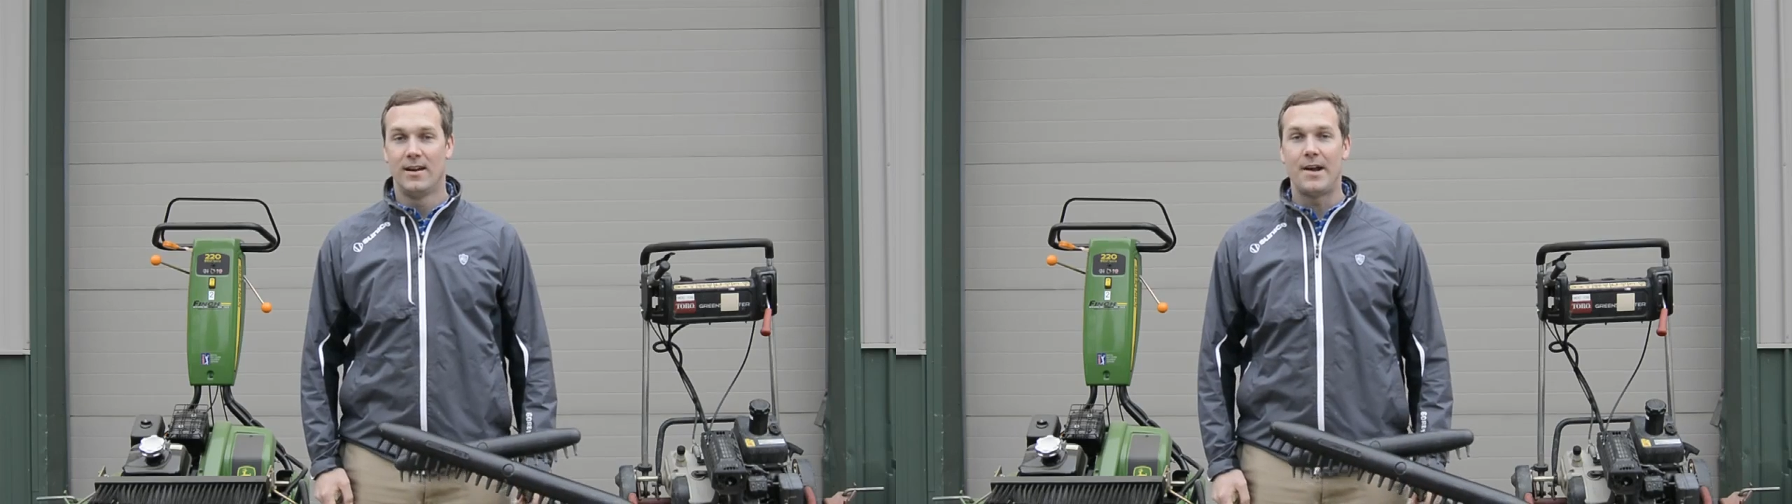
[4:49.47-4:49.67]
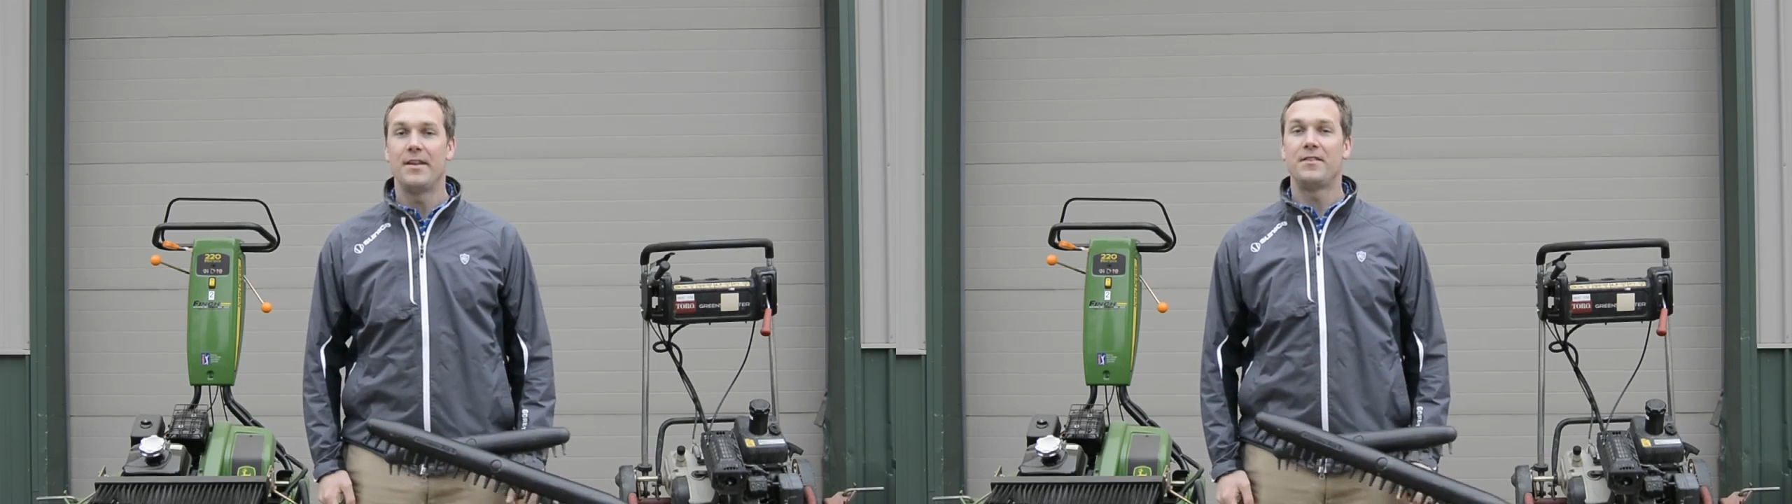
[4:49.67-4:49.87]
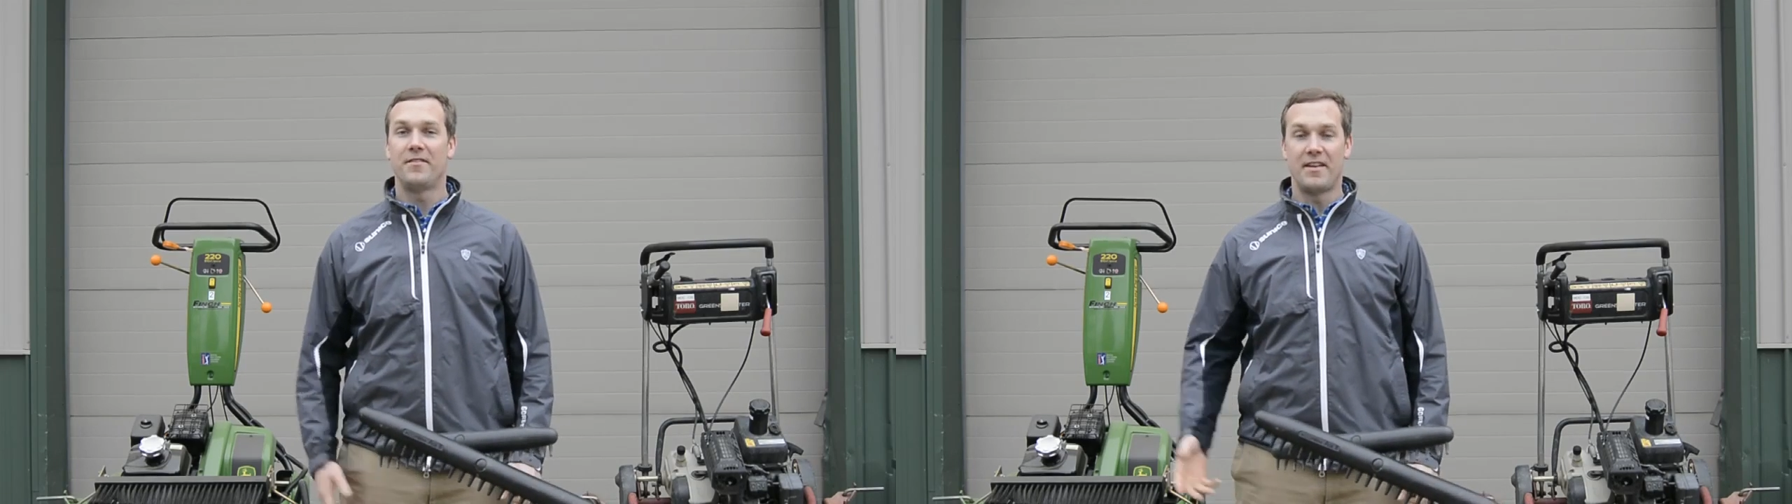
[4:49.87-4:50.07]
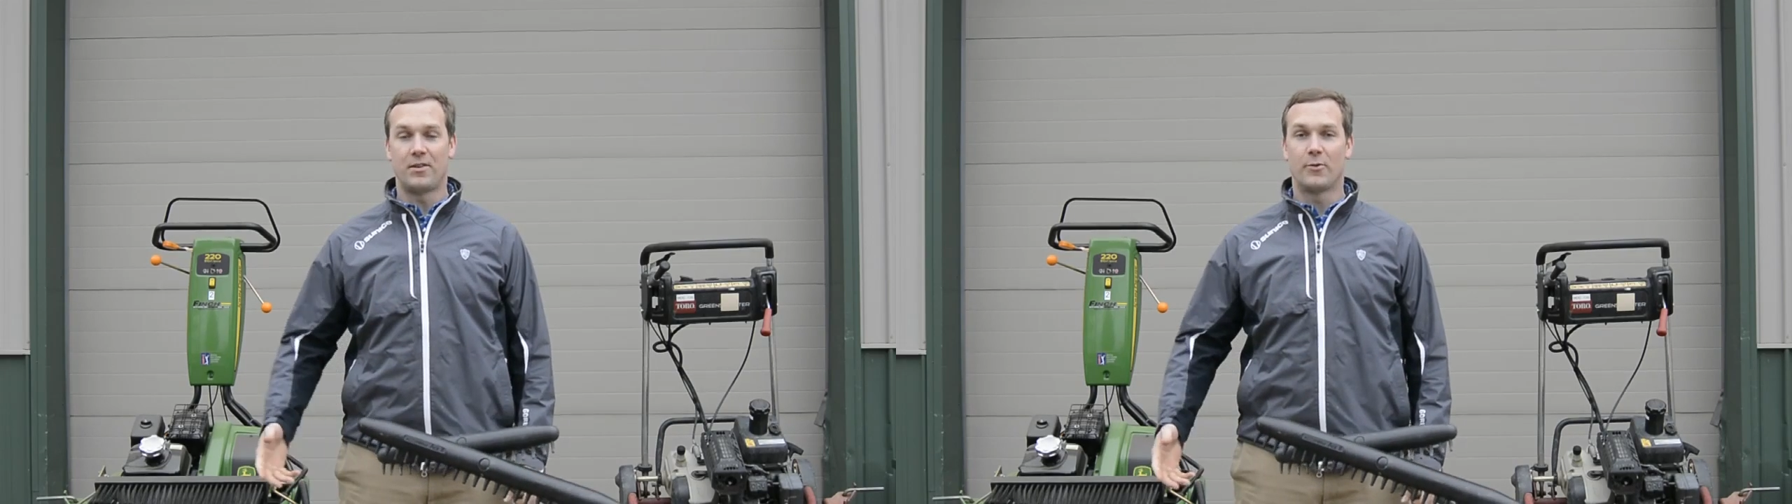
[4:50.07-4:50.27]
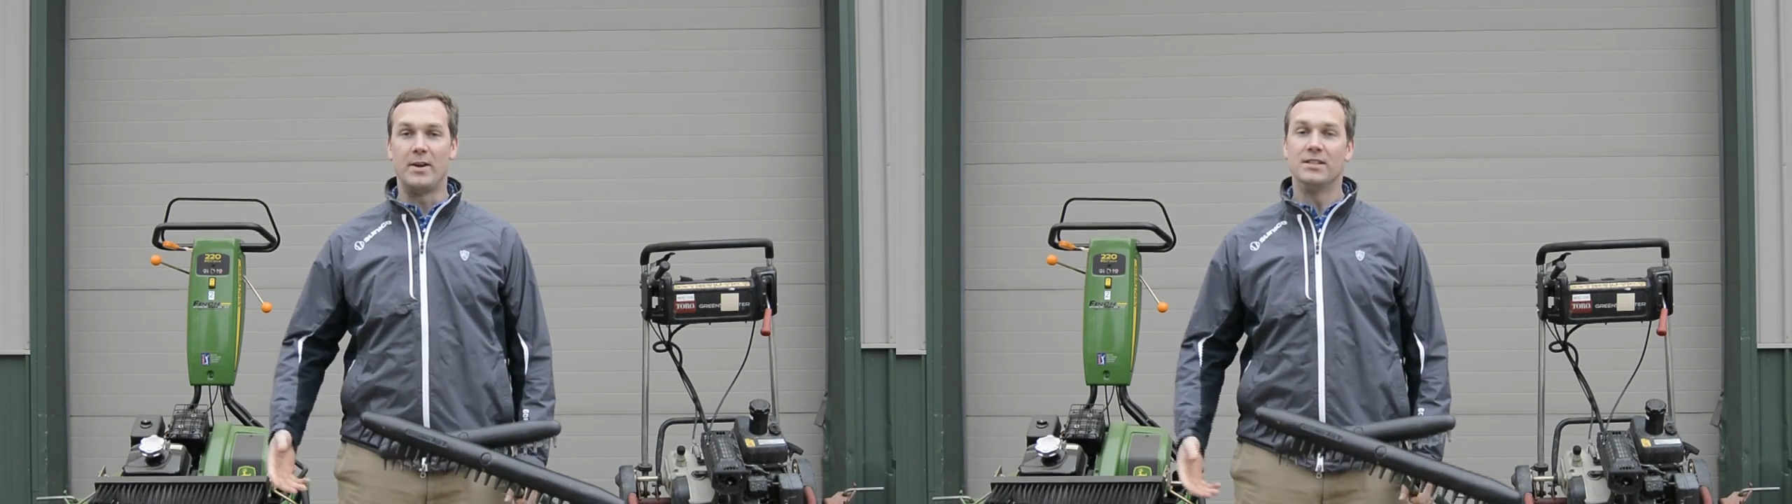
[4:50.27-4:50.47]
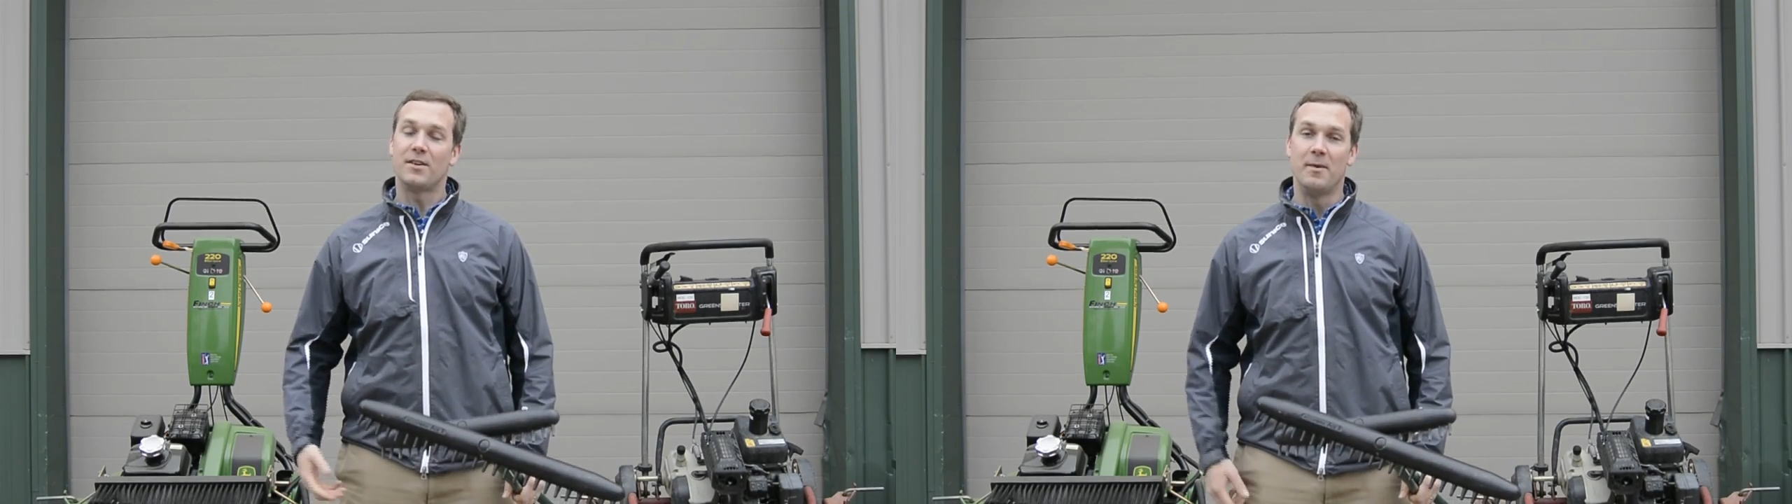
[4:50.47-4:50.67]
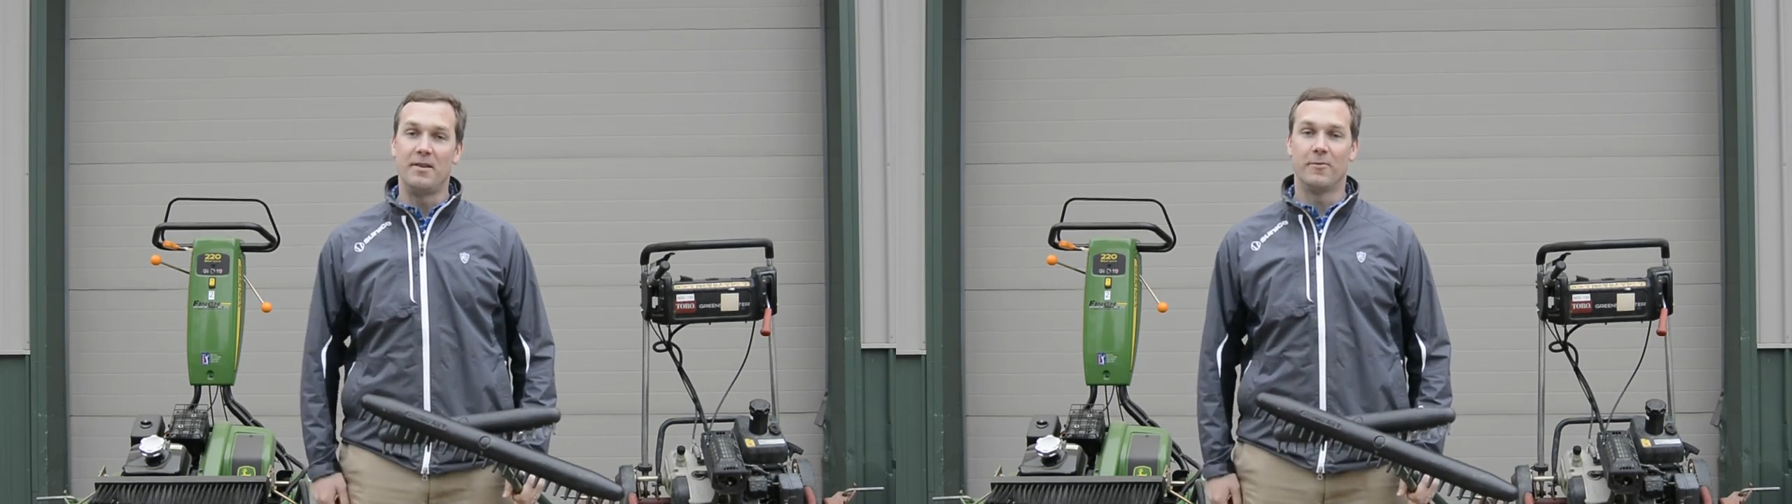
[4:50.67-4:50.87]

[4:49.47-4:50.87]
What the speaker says: I'd like to thank the Greens Committee